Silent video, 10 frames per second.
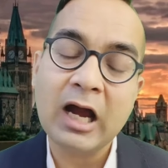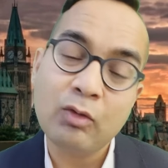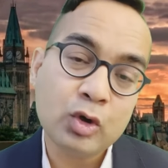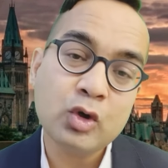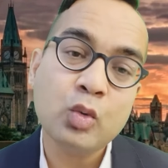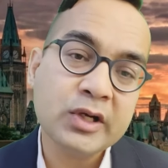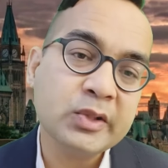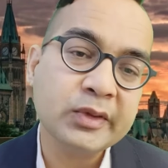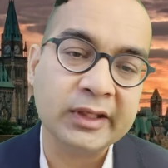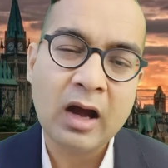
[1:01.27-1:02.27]
I want to know what
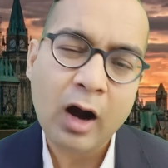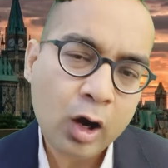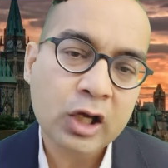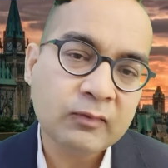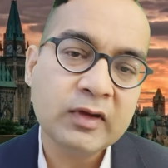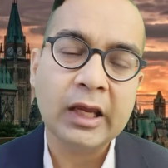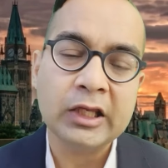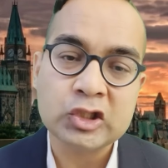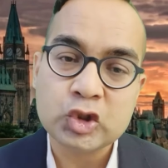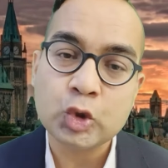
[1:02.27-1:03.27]
you think. How can we
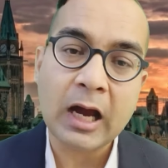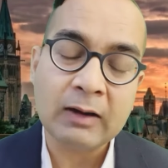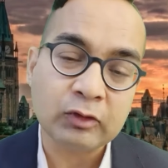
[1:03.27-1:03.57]
ensure our